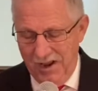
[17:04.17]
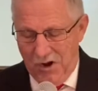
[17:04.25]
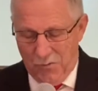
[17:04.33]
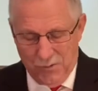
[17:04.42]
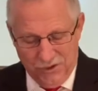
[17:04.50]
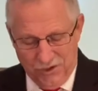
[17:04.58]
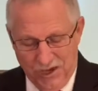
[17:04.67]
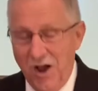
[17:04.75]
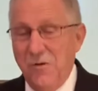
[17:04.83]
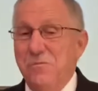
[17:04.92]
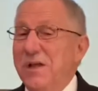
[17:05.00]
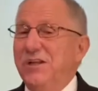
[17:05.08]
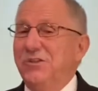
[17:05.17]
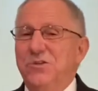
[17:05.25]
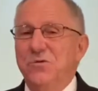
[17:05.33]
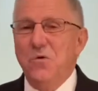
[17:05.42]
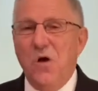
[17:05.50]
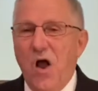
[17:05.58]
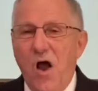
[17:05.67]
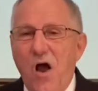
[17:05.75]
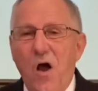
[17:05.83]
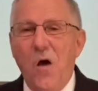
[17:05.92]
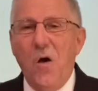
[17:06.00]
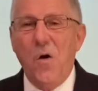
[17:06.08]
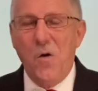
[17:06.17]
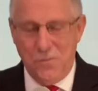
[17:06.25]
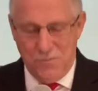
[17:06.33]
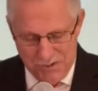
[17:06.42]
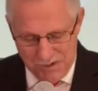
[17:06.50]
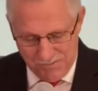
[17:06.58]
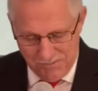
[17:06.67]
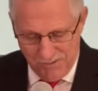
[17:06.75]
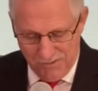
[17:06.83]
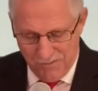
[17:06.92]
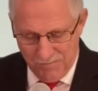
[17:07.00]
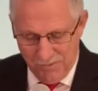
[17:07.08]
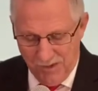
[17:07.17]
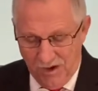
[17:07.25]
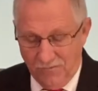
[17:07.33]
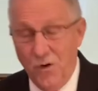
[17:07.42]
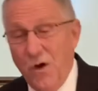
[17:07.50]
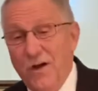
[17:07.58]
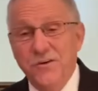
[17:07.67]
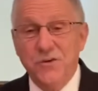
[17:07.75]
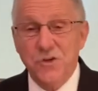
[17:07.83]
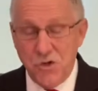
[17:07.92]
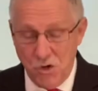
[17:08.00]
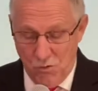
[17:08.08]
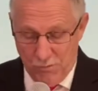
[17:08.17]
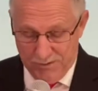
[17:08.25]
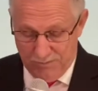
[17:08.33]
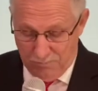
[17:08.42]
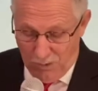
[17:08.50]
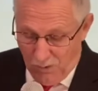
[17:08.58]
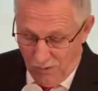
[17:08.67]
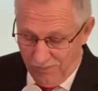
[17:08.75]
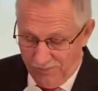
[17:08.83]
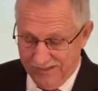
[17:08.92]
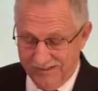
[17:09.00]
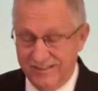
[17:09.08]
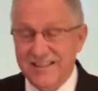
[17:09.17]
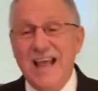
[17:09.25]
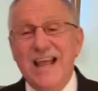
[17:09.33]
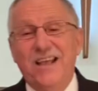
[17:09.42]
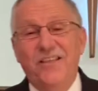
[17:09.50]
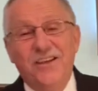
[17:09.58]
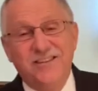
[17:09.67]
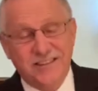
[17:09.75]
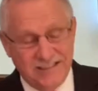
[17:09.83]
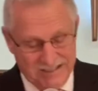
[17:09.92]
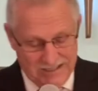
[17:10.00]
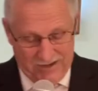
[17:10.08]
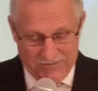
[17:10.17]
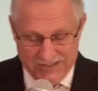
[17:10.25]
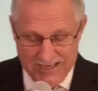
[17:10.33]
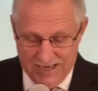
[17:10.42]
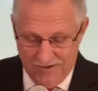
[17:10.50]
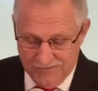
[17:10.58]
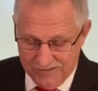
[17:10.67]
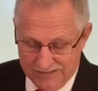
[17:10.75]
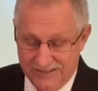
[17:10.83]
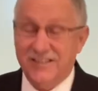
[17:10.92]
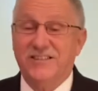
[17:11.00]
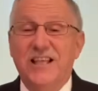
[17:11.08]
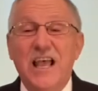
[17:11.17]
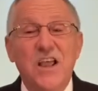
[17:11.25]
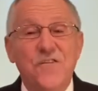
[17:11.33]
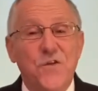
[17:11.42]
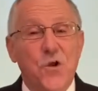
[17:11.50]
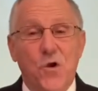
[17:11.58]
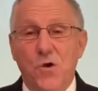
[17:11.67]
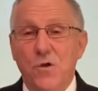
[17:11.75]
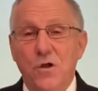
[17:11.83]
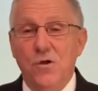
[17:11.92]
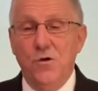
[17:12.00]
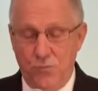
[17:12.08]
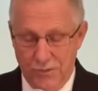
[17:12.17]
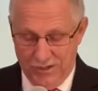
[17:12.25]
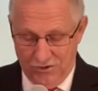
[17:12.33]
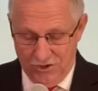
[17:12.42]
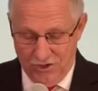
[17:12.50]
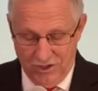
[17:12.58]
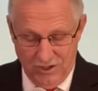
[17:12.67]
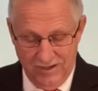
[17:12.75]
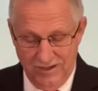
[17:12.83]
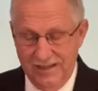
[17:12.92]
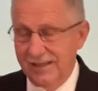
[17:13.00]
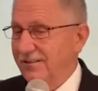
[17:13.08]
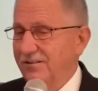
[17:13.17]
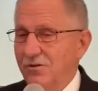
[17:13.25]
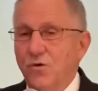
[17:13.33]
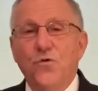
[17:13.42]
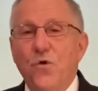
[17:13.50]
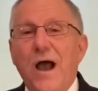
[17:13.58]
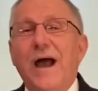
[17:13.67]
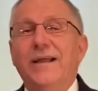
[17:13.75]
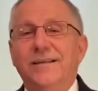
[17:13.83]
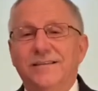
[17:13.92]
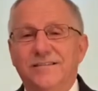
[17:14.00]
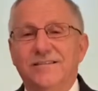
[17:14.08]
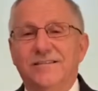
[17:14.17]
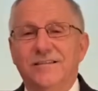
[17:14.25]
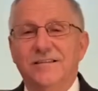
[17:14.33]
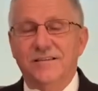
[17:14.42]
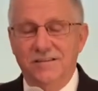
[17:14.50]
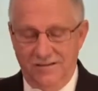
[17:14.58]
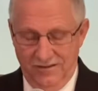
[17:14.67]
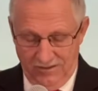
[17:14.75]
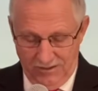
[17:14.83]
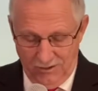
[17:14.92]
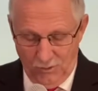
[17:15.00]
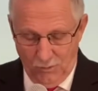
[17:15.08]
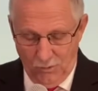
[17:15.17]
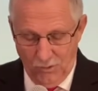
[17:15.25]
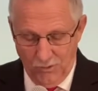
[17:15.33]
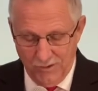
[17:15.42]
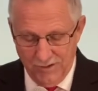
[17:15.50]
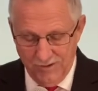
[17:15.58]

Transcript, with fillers: which shall be to all people. For unto you is born this day in the city of David a Savior, which is Christ the Lord